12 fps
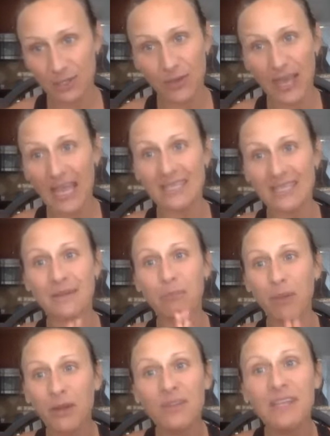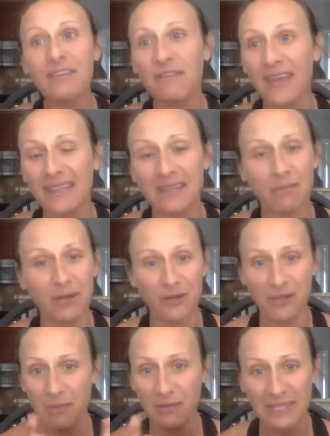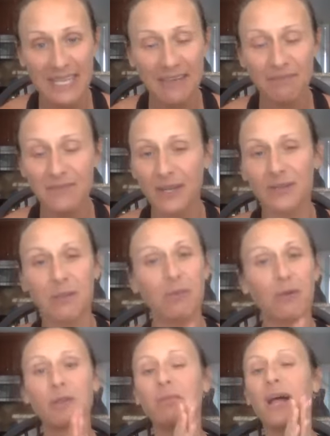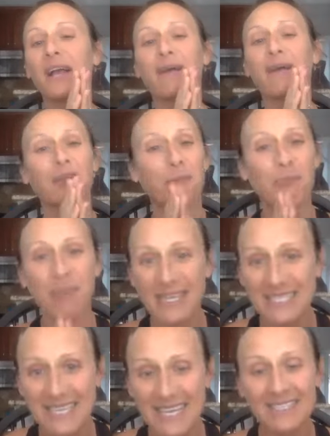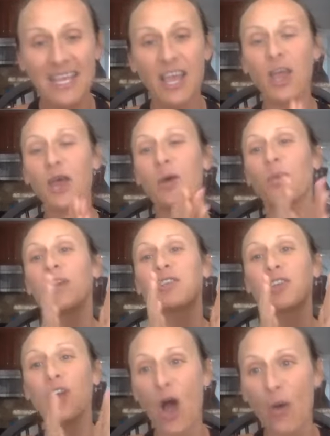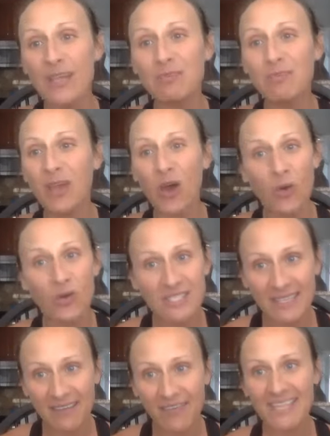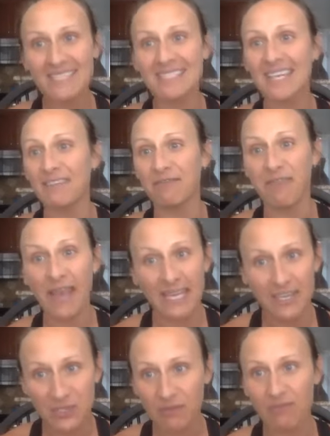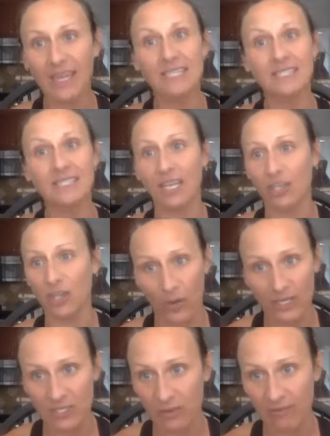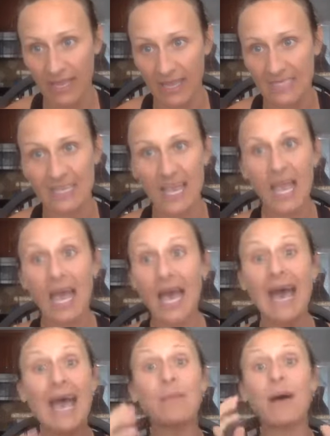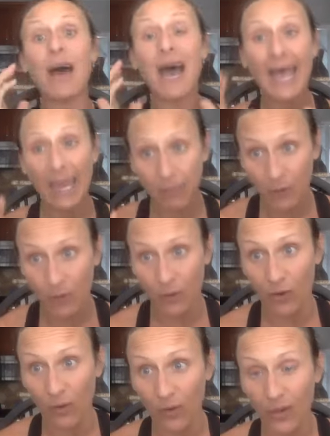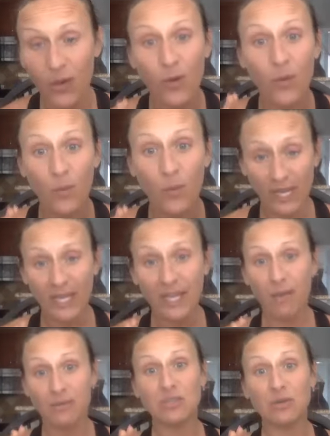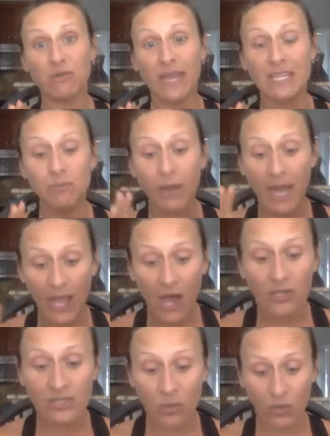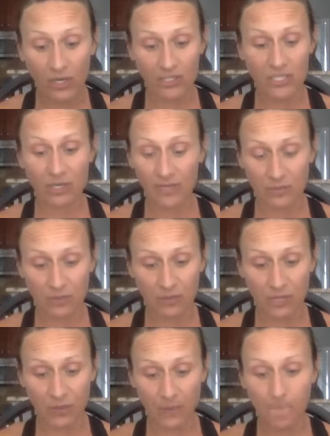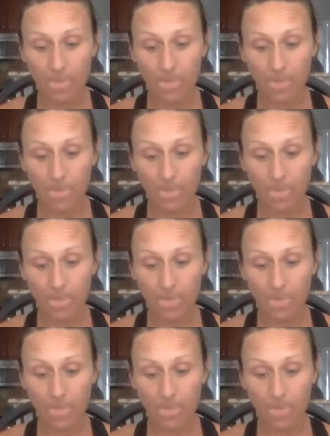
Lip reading: You guys, the bigger the event, the bigger the belief. They are the building block of your business. We should always be hosting events, inviting to events, and going to events. I am a hype girl when it comes to events, but I also want to share this with you.